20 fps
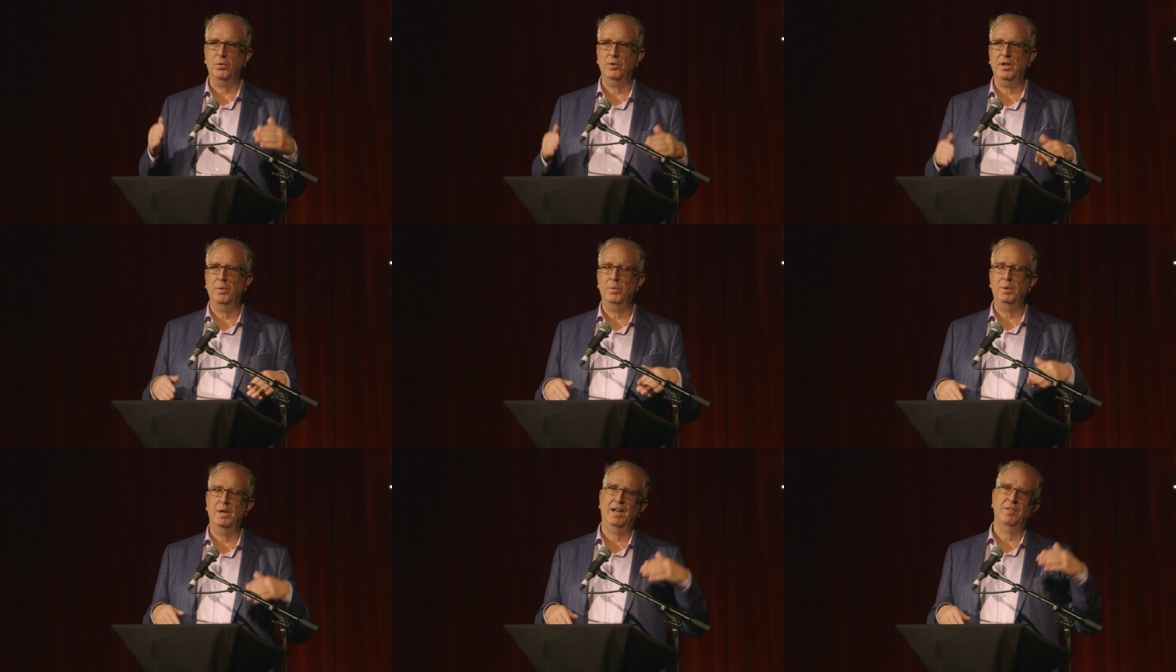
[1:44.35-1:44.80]
oh,
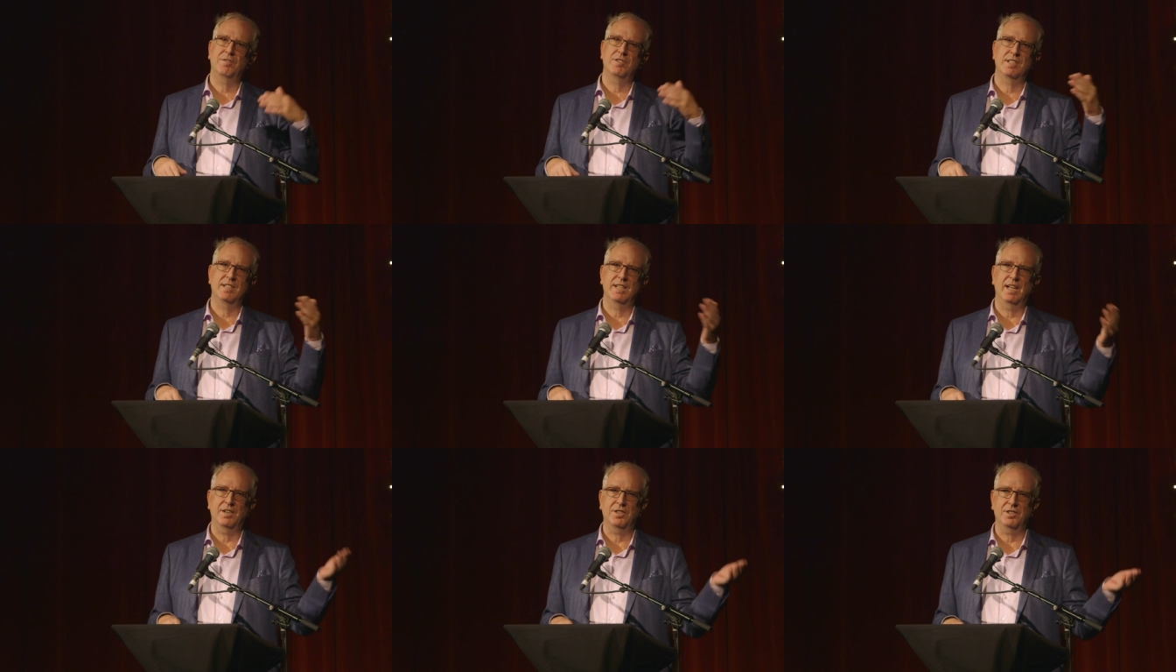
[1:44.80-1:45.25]
no, we'll have
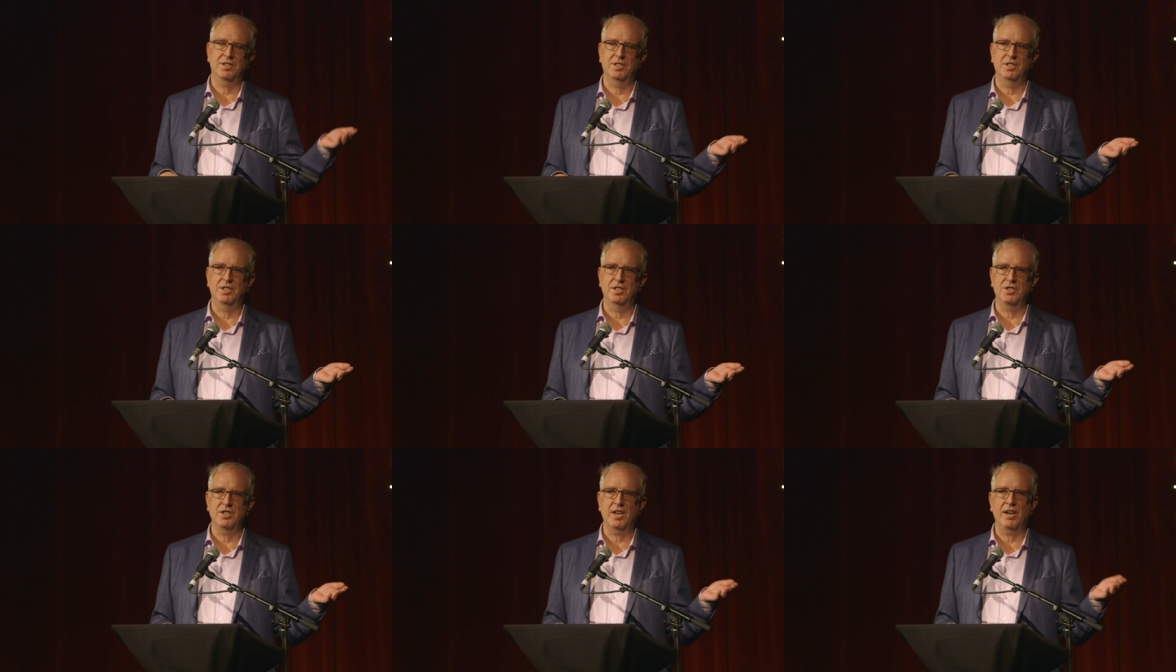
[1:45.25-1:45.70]
to send her
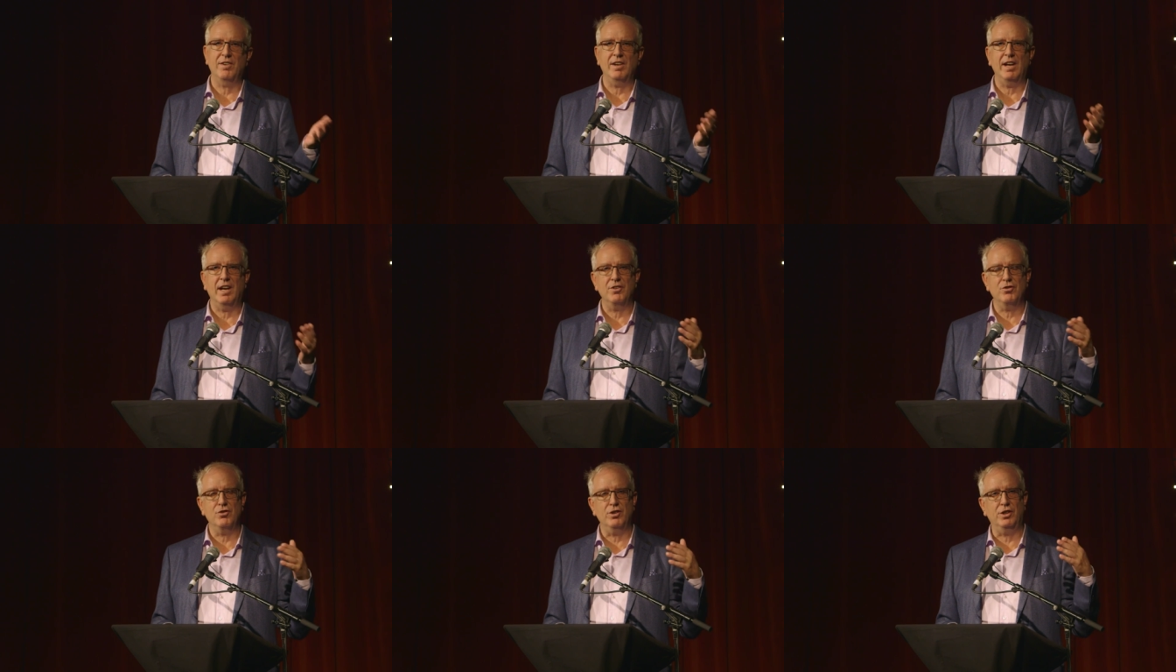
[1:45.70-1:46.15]
to the
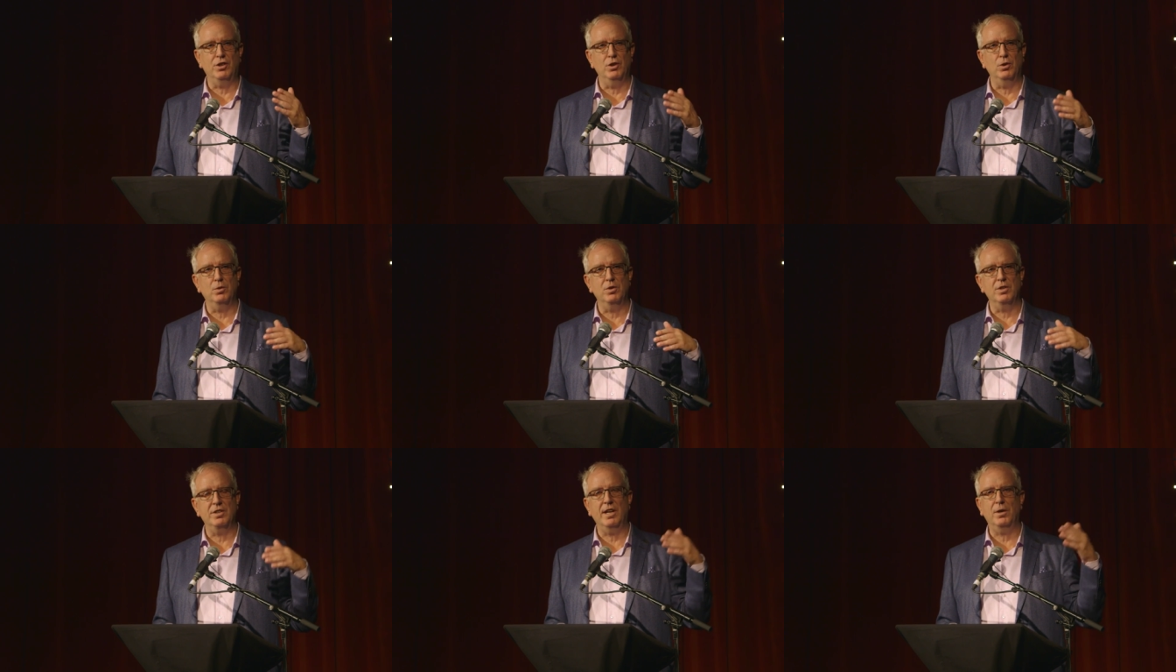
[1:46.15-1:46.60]
geriatric
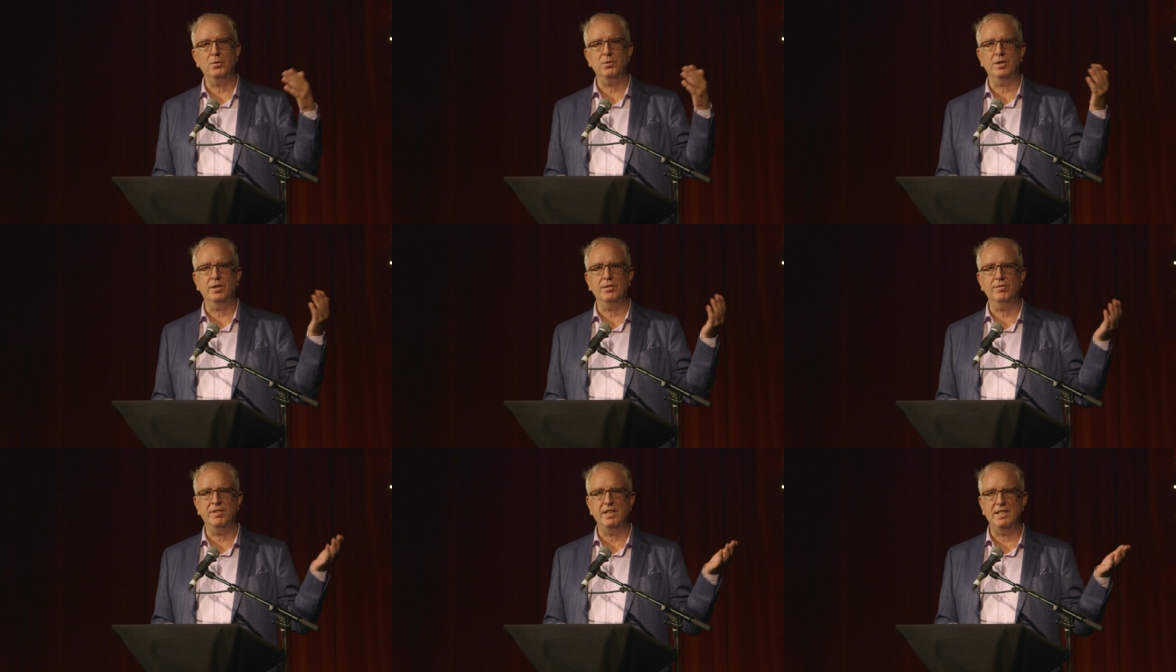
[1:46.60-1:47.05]
unit
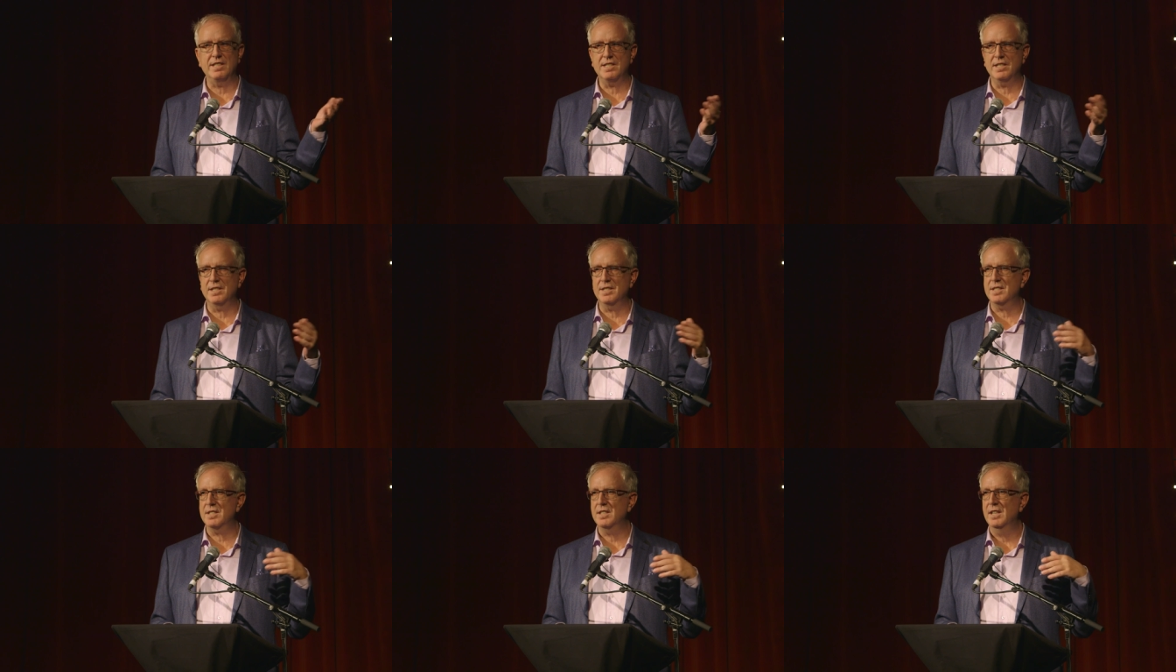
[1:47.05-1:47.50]
out in
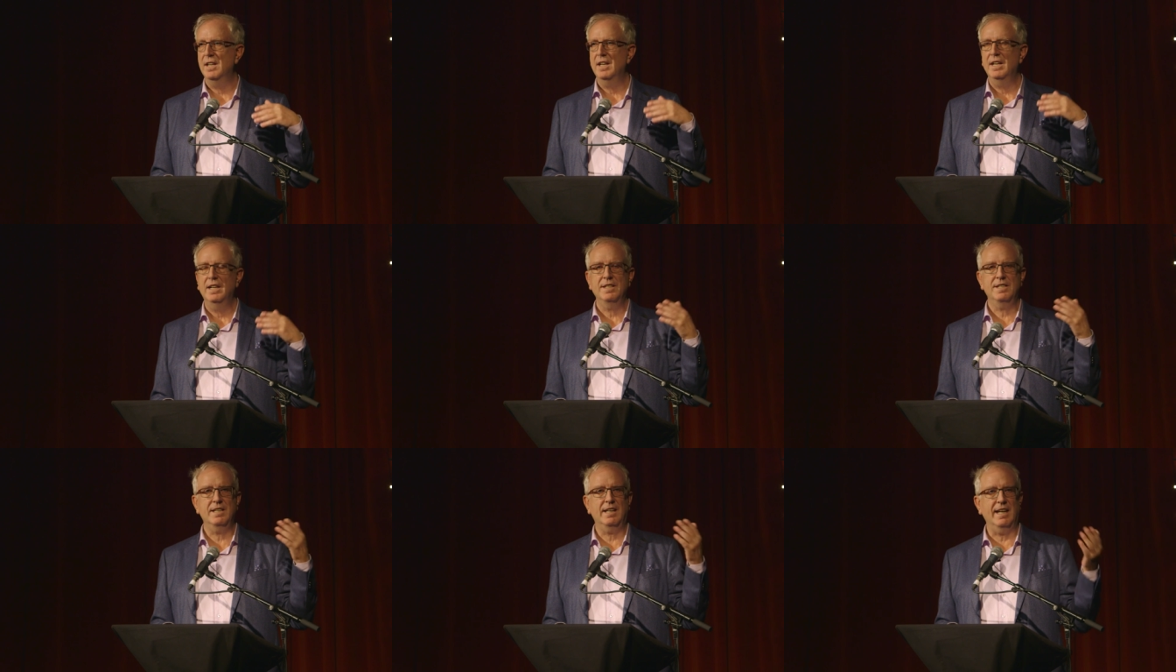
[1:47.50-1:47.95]
Vincent's
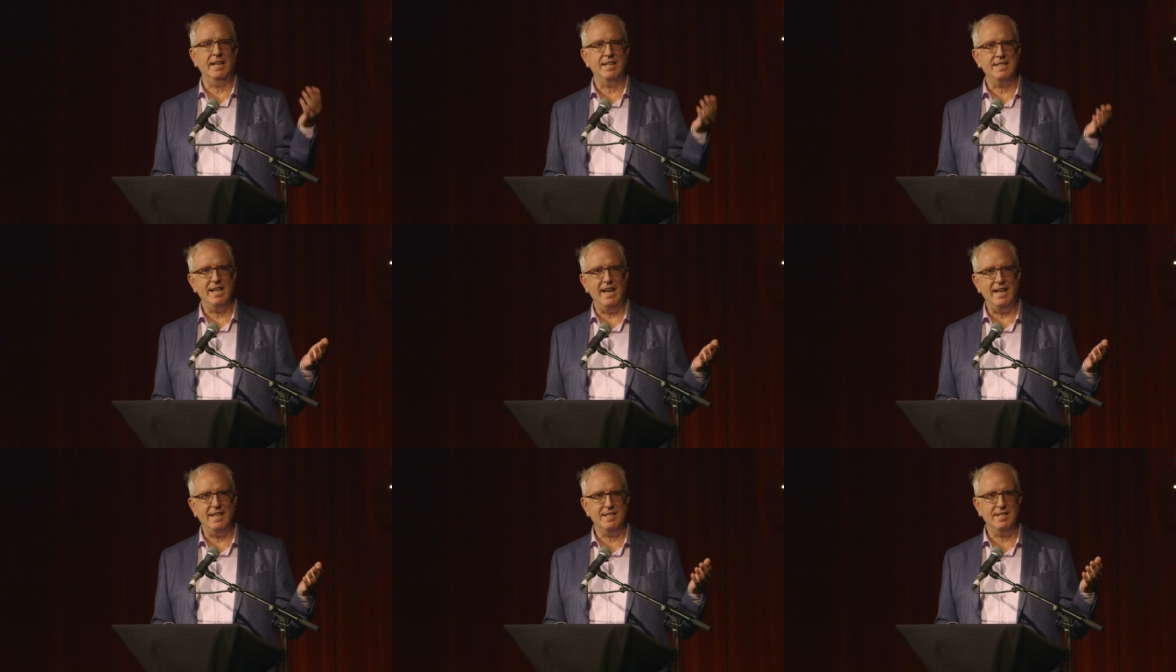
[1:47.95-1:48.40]
to
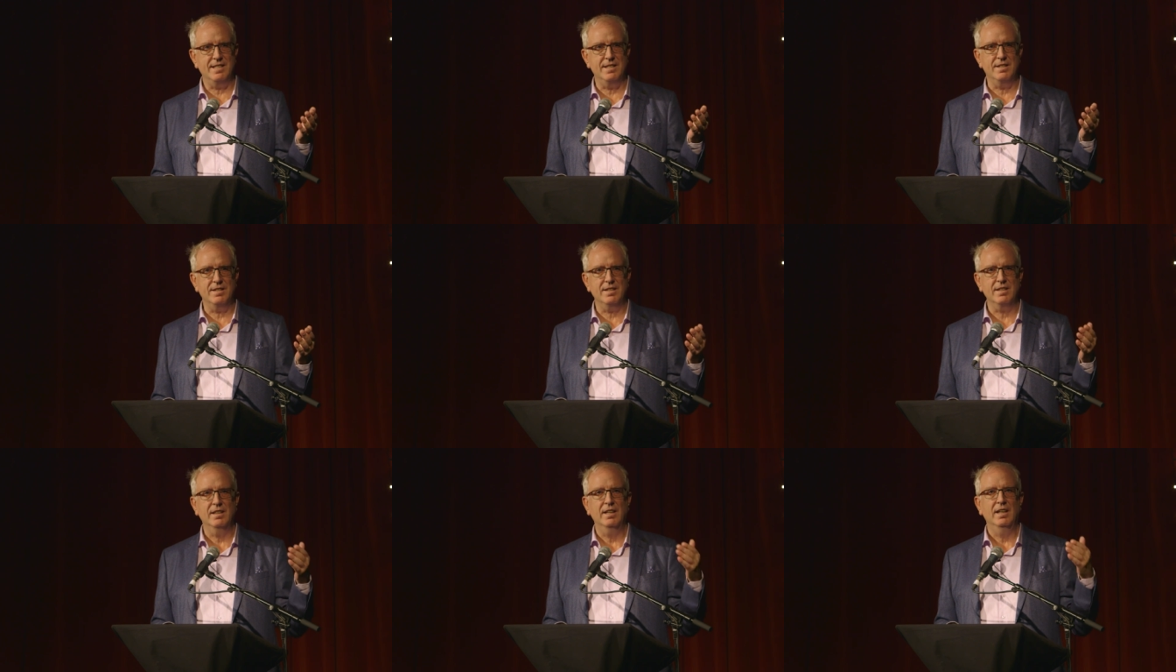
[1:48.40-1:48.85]
get
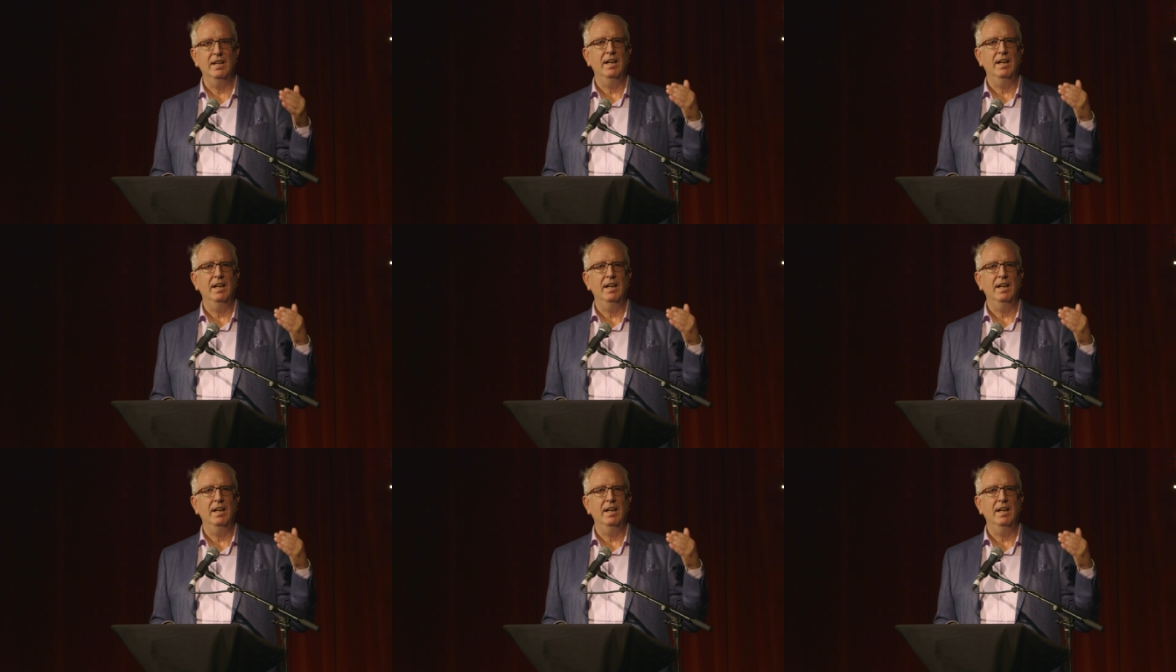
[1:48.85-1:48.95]
tested.